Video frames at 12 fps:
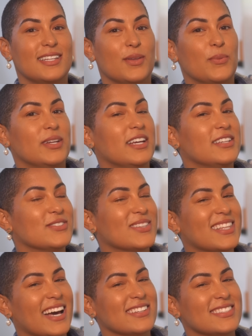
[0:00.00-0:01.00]
to the
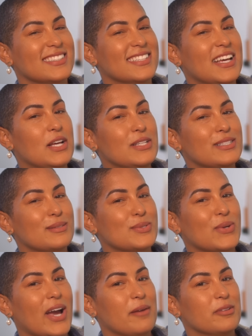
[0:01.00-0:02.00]
100,000
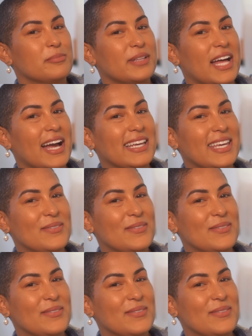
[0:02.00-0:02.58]
subscriber plaque.